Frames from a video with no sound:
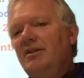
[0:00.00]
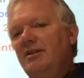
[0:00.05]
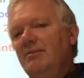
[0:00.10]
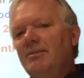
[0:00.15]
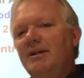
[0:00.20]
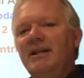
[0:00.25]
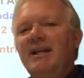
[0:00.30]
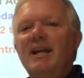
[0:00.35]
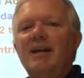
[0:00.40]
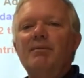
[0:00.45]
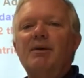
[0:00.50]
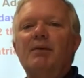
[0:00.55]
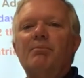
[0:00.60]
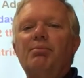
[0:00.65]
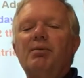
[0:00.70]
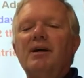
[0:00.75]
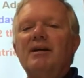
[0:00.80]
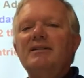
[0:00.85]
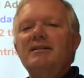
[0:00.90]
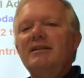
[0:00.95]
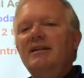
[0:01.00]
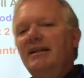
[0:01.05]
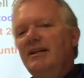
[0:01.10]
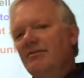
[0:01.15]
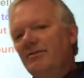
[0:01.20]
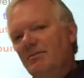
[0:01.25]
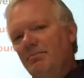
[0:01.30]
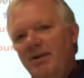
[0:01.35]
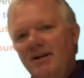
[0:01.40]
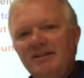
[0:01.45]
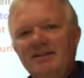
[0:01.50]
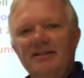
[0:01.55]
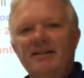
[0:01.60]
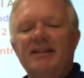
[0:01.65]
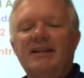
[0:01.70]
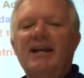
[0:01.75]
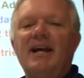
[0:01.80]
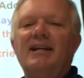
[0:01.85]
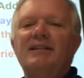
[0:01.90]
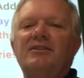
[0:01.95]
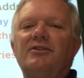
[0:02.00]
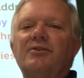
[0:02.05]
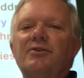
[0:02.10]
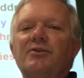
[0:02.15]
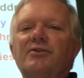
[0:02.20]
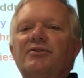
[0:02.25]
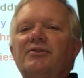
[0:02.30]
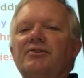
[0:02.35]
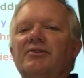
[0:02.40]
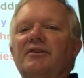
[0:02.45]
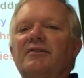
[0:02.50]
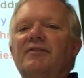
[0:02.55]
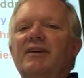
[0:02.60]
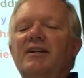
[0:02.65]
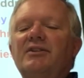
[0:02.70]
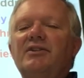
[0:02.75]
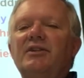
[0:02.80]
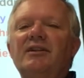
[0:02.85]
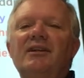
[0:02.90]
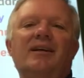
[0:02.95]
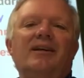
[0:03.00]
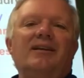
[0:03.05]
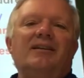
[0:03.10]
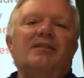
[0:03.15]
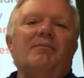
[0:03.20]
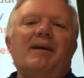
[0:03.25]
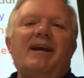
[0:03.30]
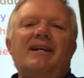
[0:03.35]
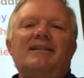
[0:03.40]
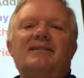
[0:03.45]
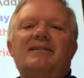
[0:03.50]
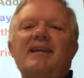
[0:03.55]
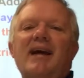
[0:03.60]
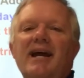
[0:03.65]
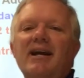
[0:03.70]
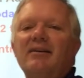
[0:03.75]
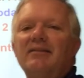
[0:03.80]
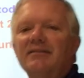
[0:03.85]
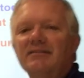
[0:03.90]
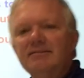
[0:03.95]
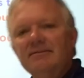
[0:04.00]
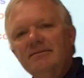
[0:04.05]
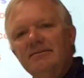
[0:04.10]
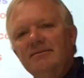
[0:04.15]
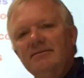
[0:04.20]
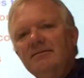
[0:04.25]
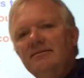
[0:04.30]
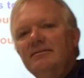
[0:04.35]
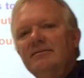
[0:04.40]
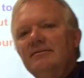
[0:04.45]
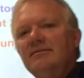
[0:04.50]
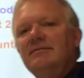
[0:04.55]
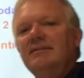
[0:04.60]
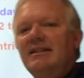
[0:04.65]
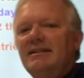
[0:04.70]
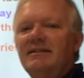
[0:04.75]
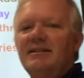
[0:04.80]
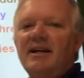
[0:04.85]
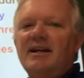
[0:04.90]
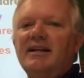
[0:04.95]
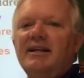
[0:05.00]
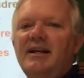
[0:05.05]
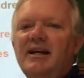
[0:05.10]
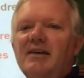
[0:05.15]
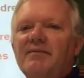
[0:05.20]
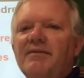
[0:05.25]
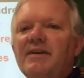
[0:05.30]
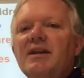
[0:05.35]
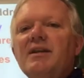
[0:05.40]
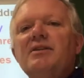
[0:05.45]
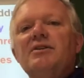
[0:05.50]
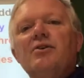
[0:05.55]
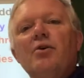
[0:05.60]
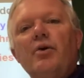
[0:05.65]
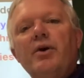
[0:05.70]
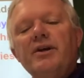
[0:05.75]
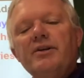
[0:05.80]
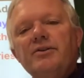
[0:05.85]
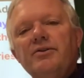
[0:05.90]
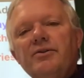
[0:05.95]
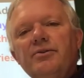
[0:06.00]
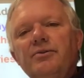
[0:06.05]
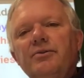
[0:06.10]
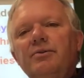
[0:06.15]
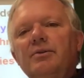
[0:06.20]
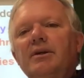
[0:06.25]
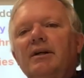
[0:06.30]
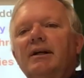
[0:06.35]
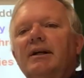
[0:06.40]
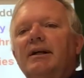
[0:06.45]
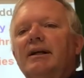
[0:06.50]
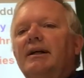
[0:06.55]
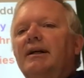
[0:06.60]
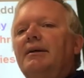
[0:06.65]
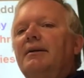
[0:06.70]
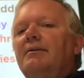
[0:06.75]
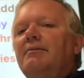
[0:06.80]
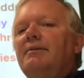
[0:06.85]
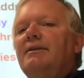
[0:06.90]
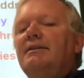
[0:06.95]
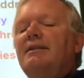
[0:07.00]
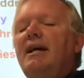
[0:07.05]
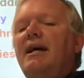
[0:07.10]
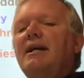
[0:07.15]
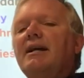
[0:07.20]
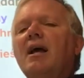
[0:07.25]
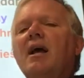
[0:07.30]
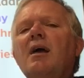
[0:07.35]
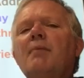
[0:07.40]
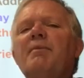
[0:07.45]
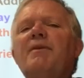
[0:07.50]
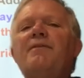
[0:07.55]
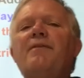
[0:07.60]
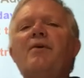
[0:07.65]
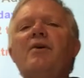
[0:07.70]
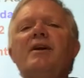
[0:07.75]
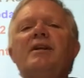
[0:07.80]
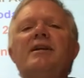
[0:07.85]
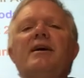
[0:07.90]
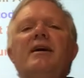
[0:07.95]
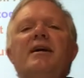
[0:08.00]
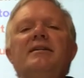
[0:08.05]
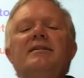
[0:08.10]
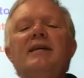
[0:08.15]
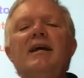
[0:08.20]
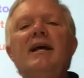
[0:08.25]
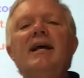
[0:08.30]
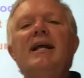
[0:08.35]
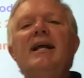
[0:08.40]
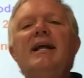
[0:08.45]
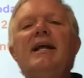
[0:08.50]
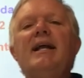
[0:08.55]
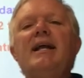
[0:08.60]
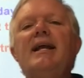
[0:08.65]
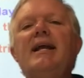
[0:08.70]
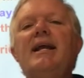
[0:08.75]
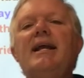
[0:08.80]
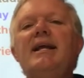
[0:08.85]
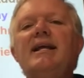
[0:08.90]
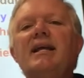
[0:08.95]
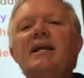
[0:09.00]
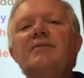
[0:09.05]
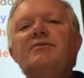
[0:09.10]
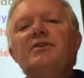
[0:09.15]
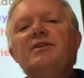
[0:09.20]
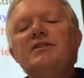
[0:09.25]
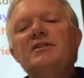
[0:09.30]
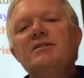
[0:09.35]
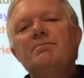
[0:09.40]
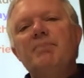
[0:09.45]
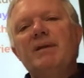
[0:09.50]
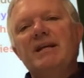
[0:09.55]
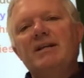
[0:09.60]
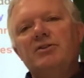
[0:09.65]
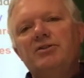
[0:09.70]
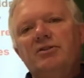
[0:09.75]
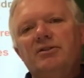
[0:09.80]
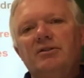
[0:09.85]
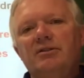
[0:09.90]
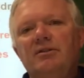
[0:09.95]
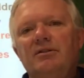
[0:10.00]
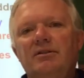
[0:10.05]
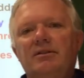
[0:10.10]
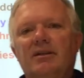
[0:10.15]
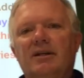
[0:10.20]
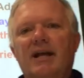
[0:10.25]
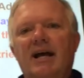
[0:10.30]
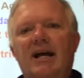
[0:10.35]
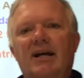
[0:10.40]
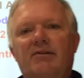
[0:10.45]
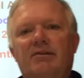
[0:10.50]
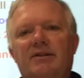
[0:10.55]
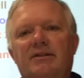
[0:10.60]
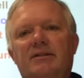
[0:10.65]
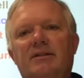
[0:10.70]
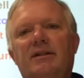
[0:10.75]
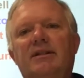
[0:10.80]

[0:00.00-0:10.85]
He became our president. He was president of the Constitutional Convention. The man's tired. He's done enough. He's going to resign. Before he does, he gives a speech to Congress.